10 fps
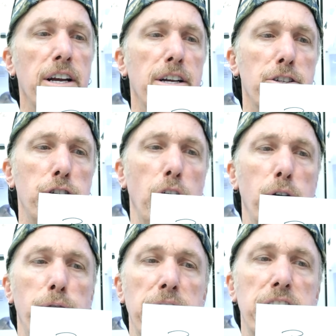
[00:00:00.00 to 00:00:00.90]
So
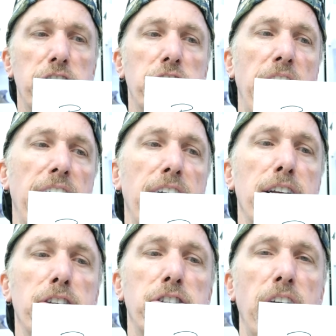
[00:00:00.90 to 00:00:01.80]
if it
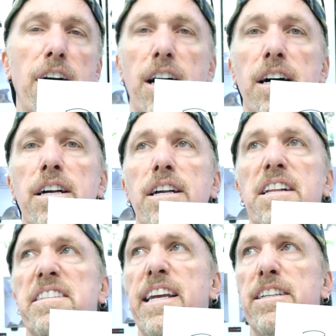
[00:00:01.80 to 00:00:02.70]
says,
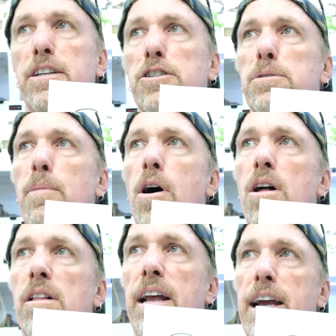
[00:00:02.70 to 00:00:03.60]
let's say it's a
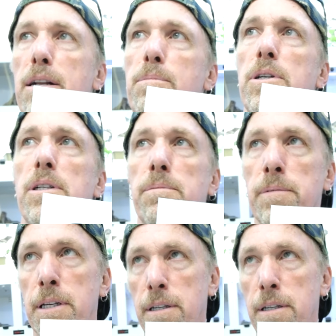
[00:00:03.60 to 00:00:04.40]
small animal,